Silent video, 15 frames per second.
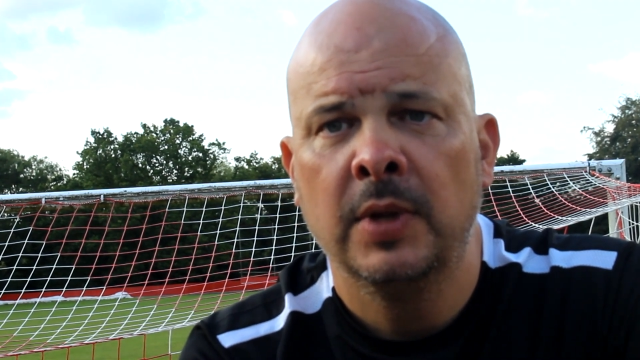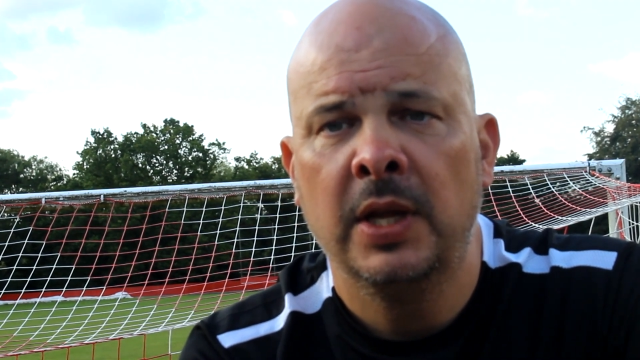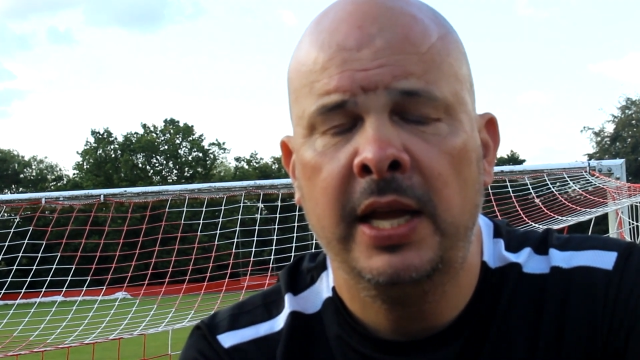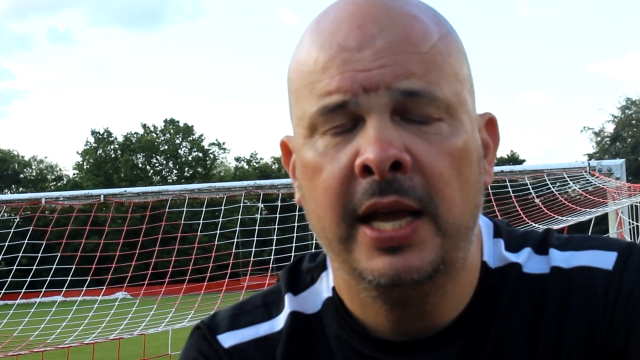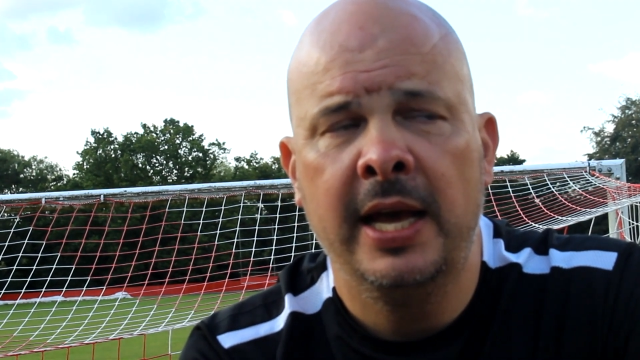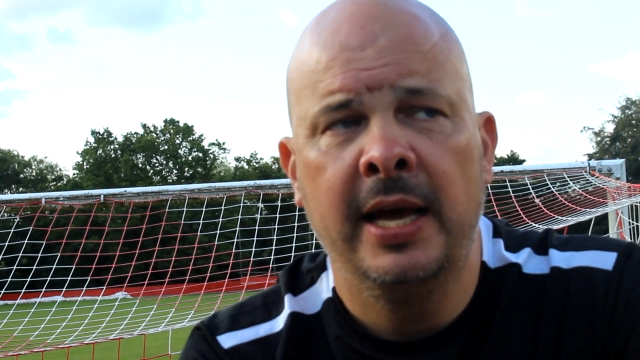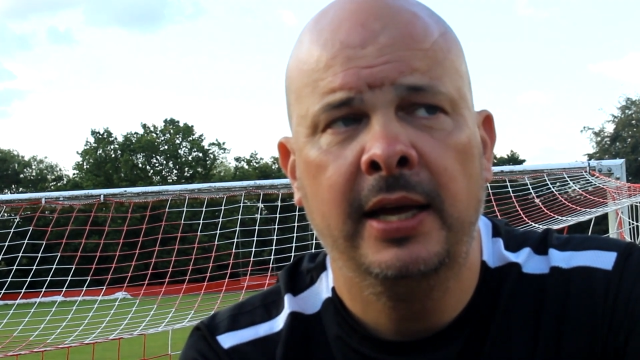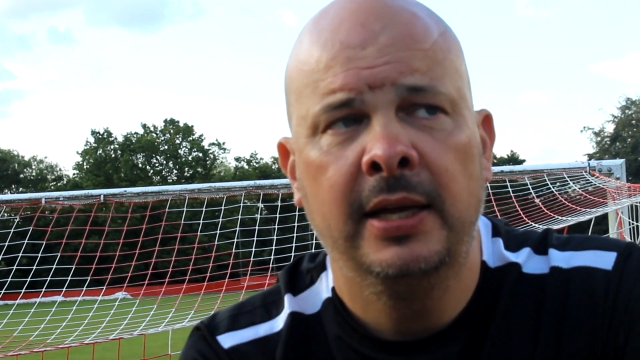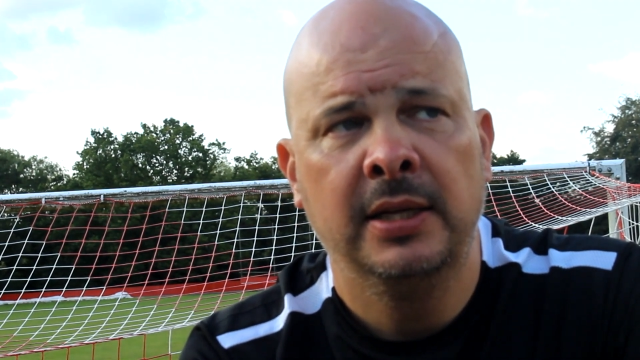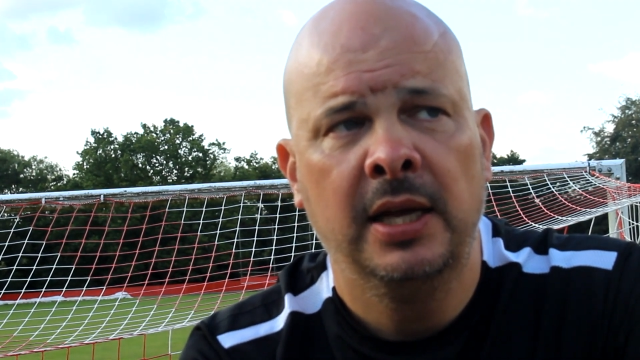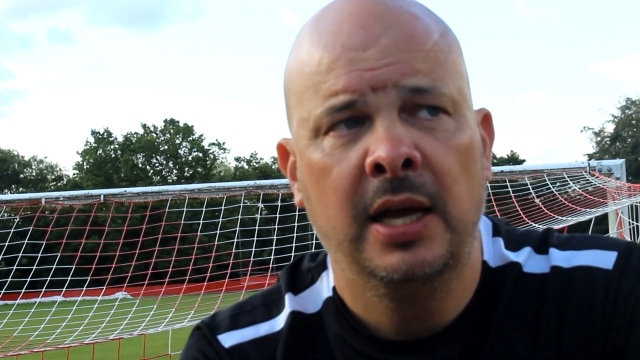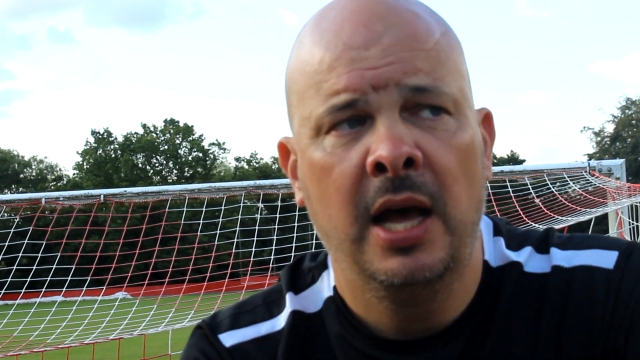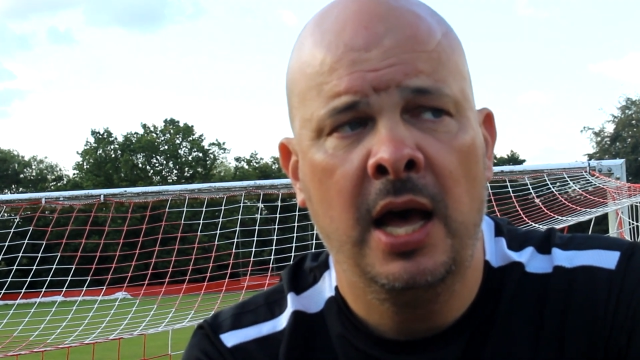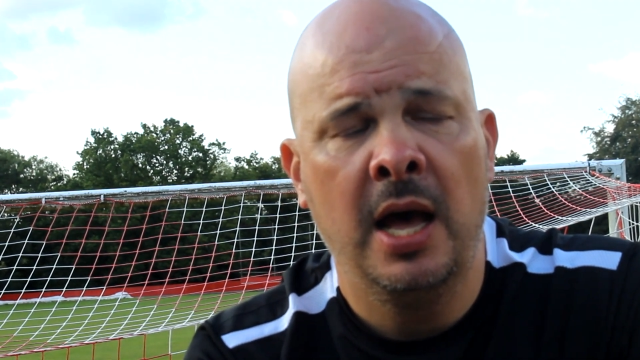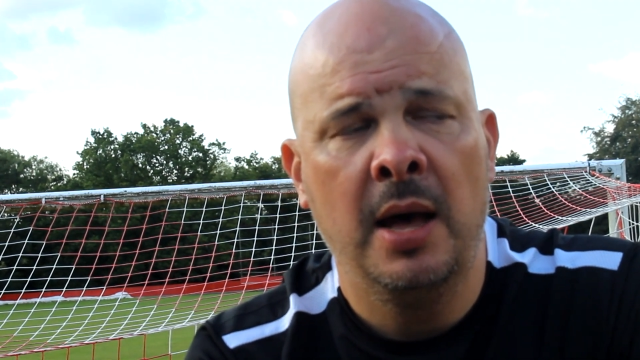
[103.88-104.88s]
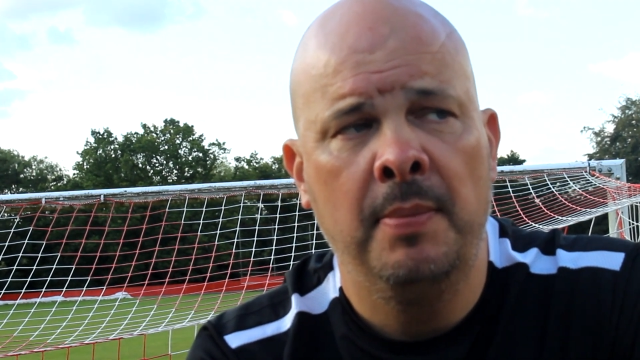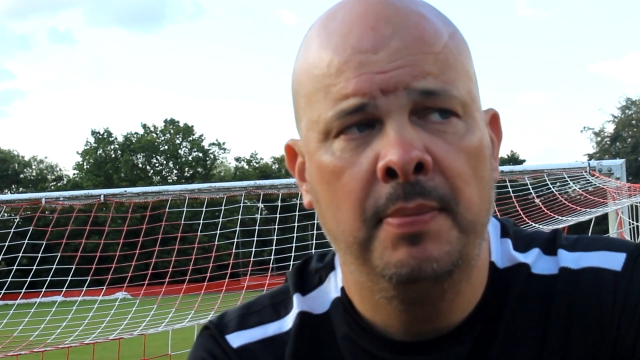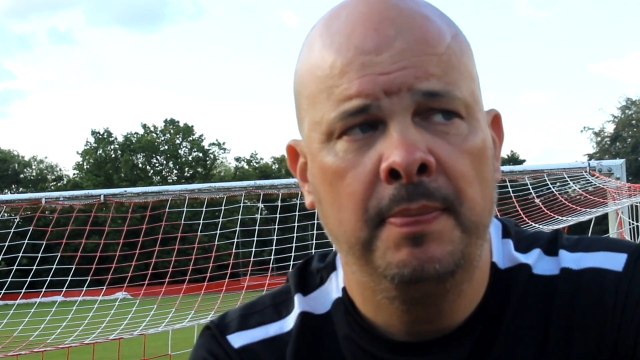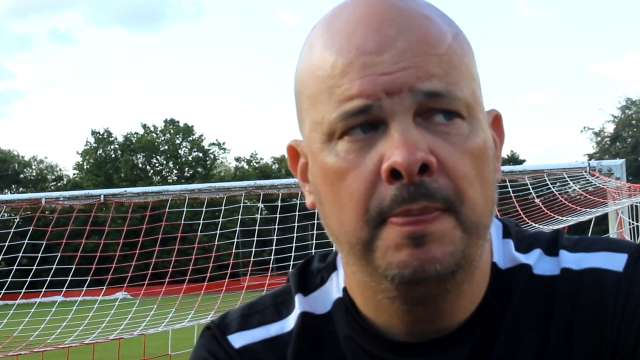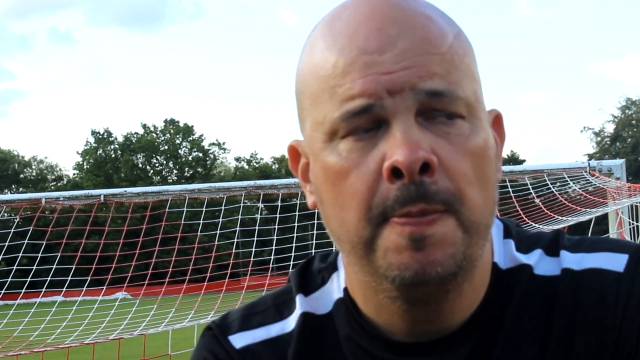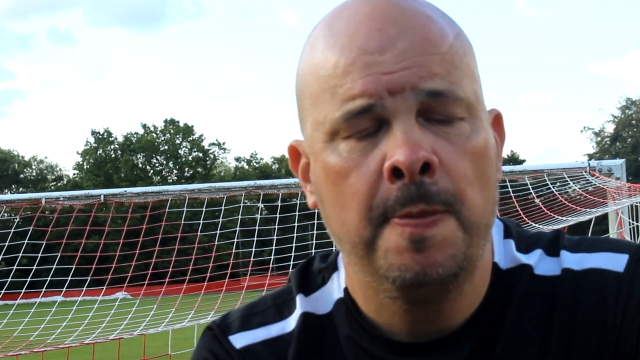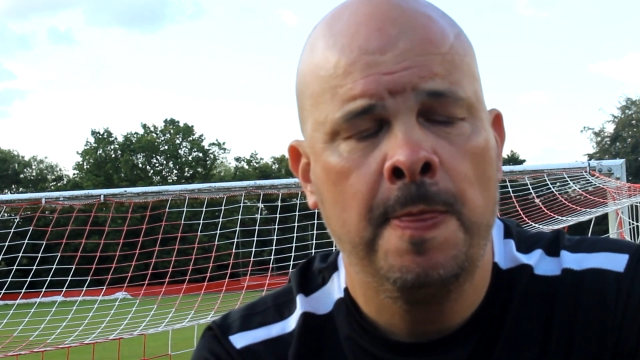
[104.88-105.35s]
Yeah. That um, you
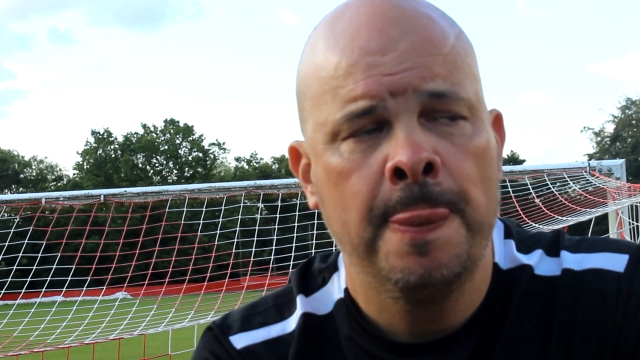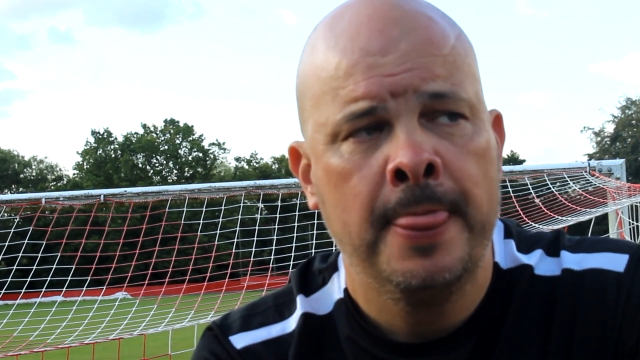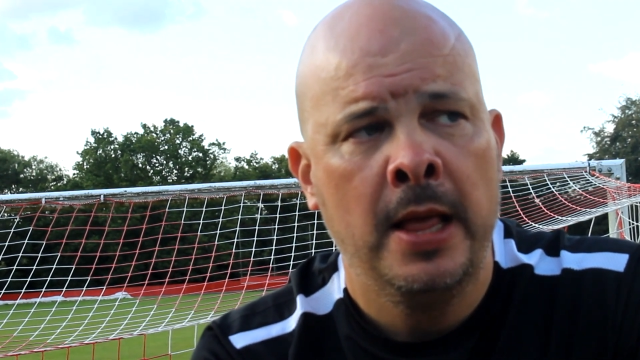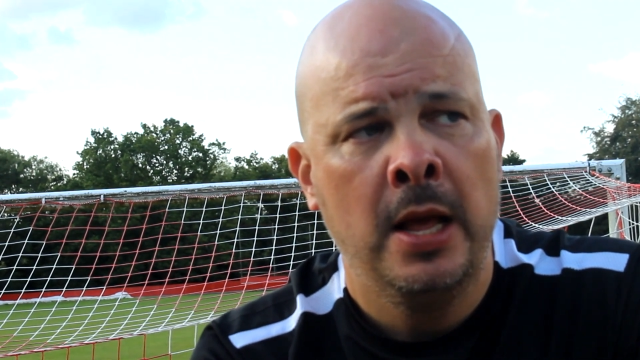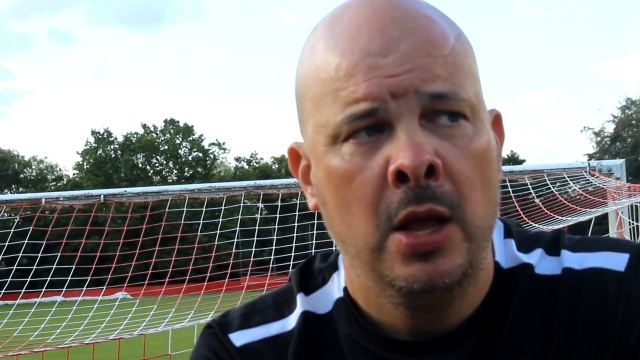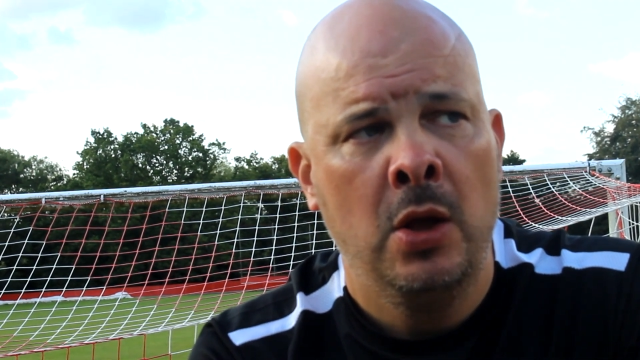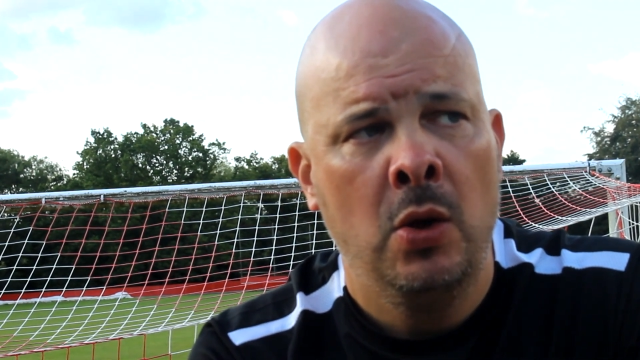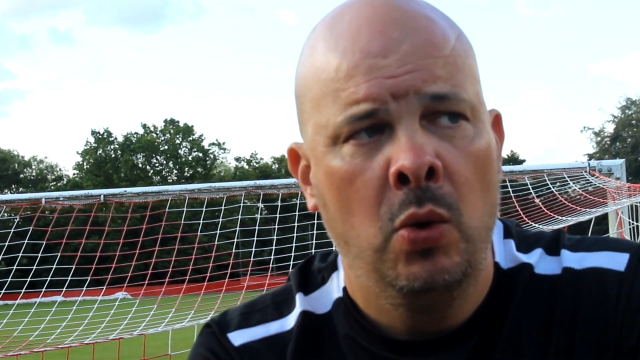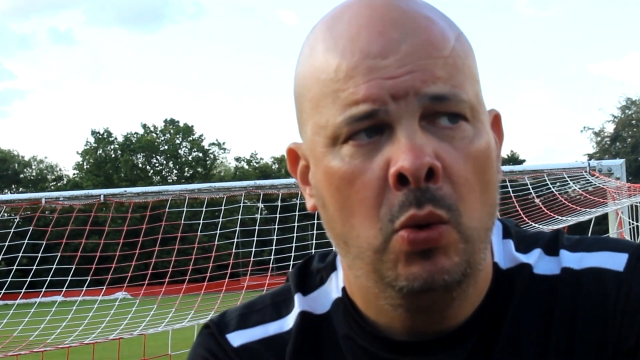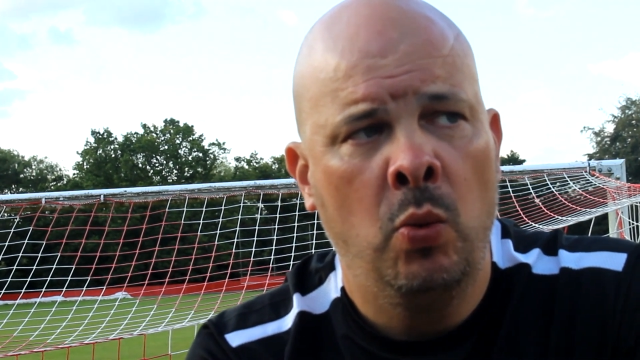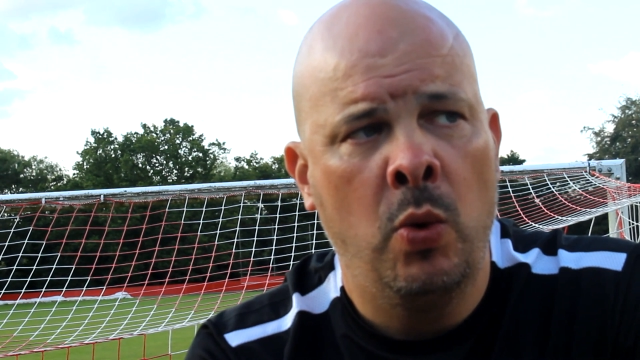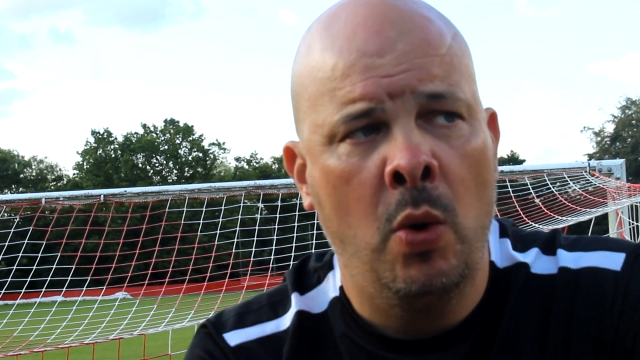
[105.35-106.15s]
everything you need to know.